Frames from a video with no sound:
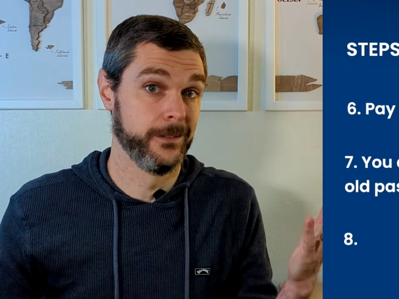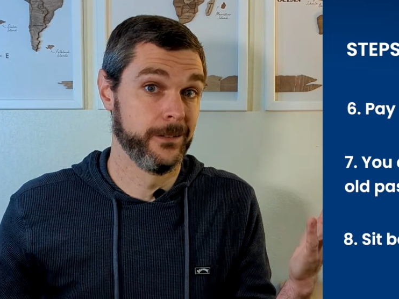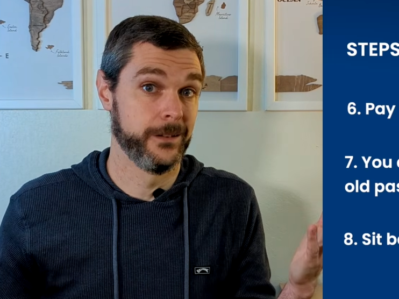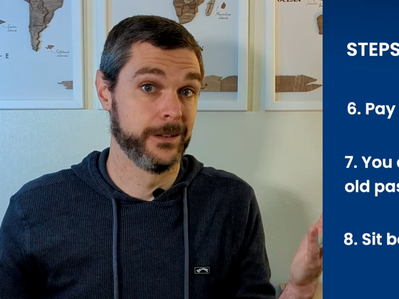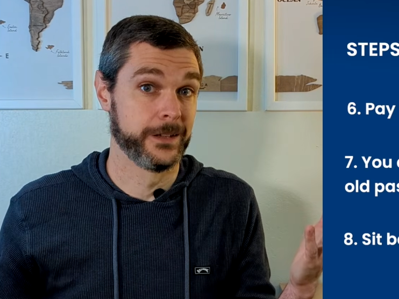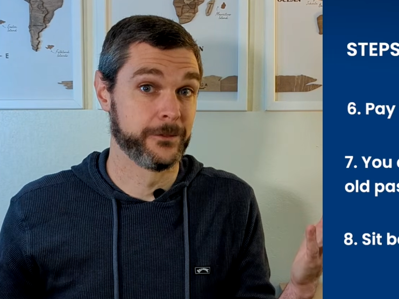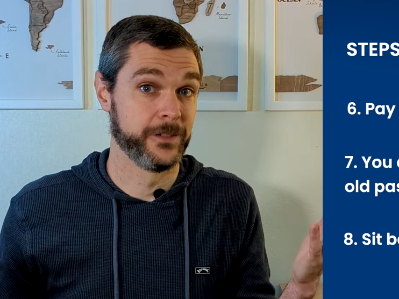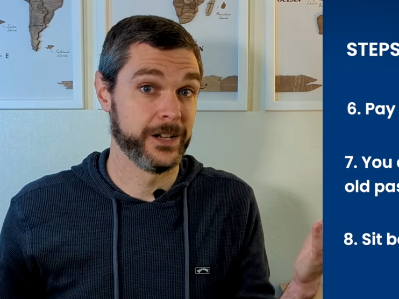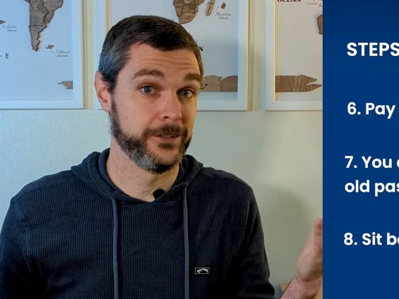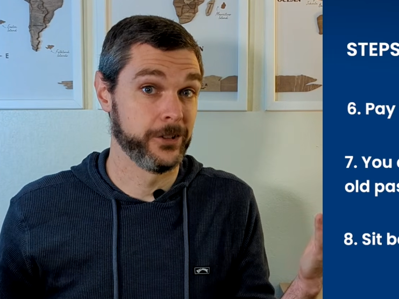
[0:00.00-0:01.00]
And then
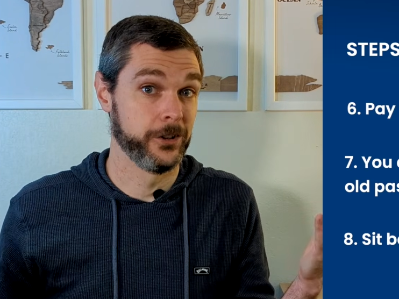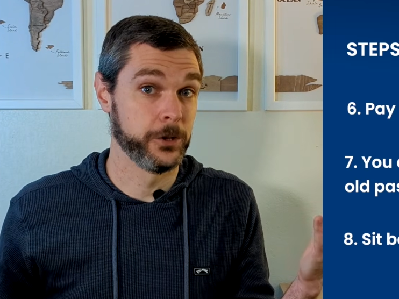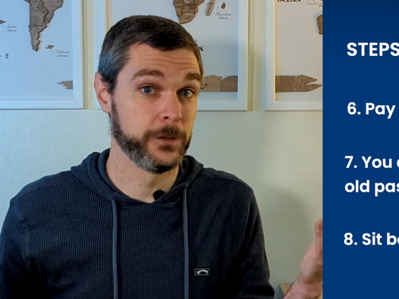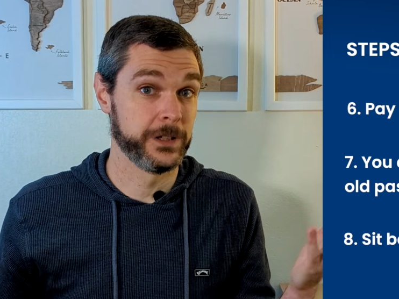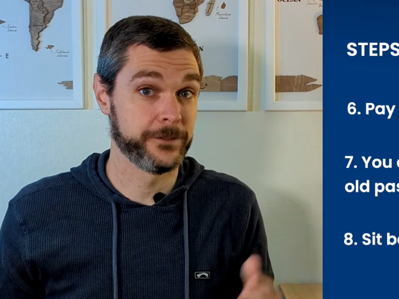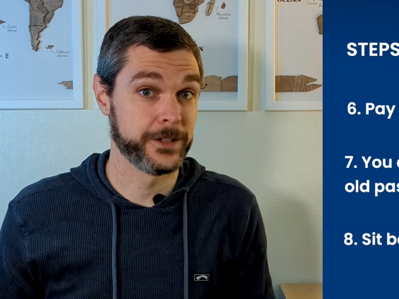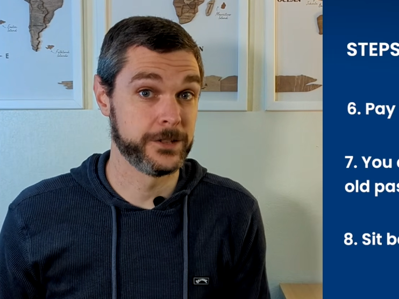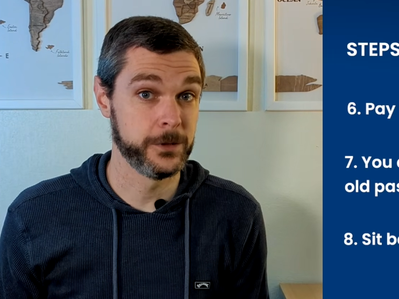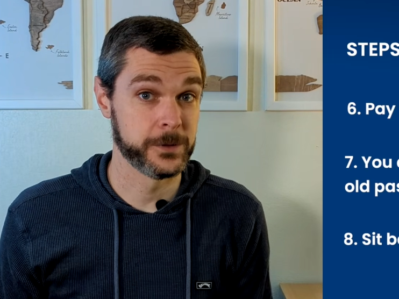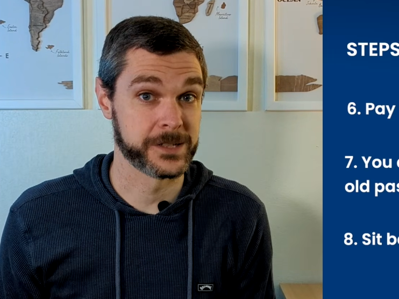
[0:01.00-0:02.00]
finally, all you have left to
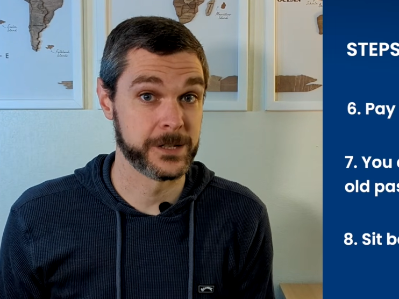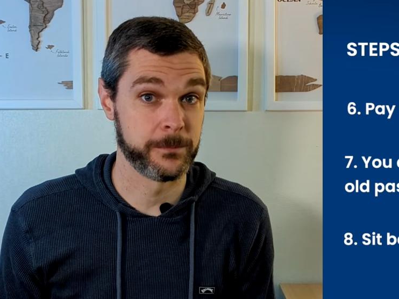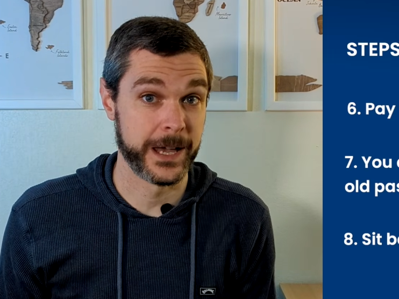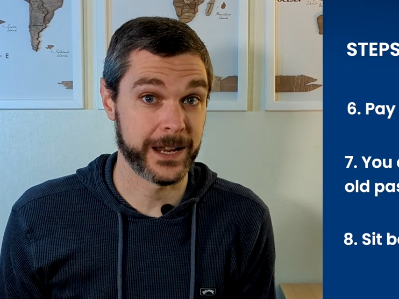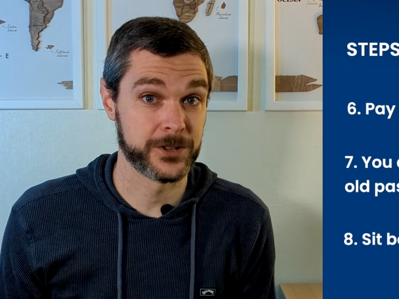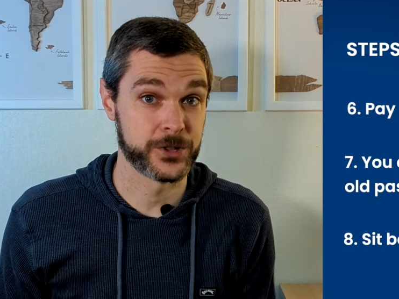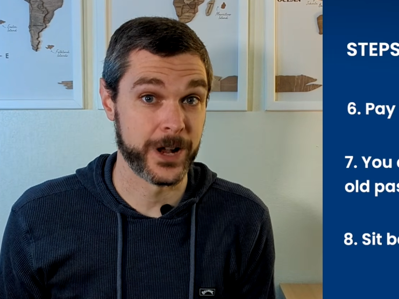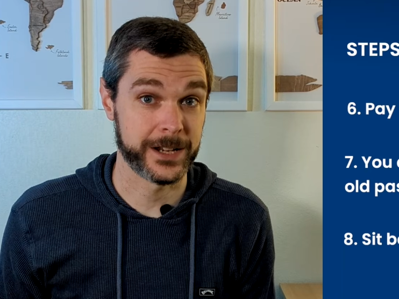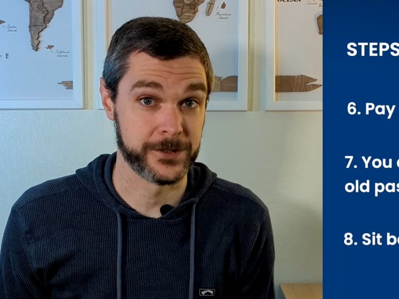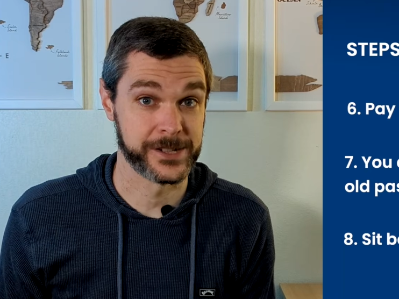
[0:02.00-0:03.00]
do is sit back and track
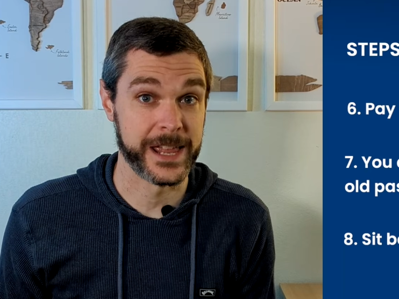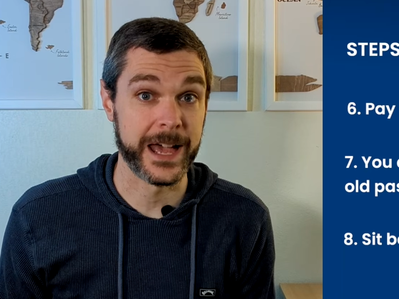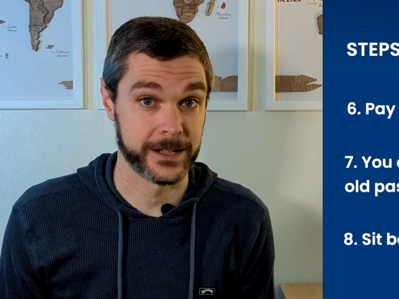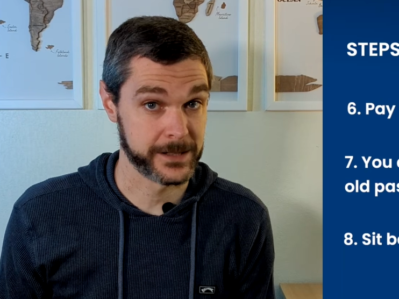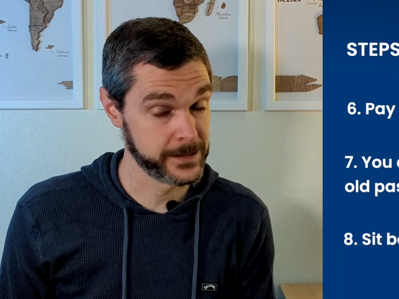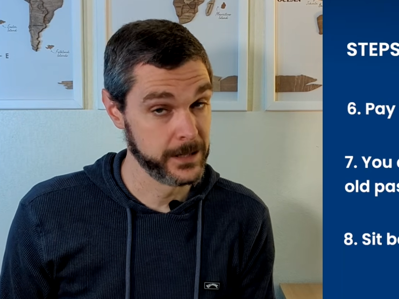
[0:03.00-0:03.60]
your status.